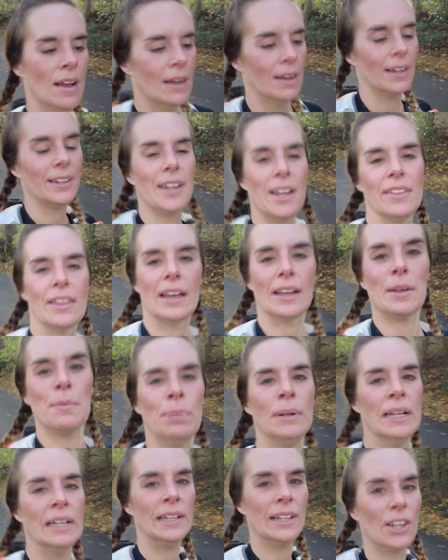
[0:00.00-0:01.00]
I know that
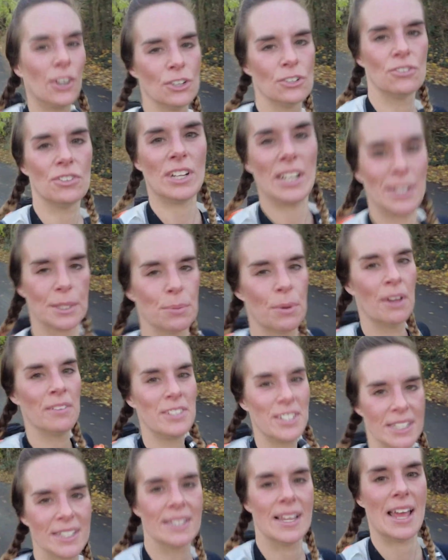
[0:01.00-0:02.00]
completely contradicts what
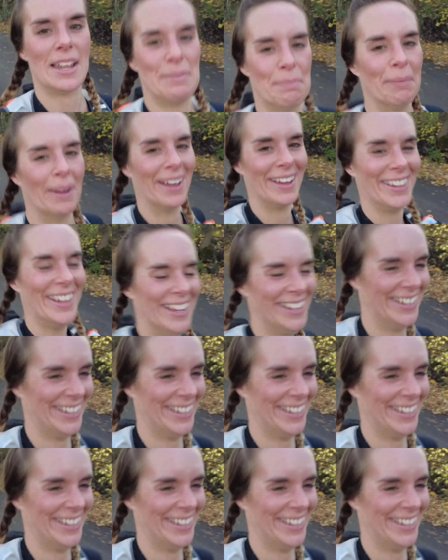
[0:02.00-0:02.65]
I've just said, but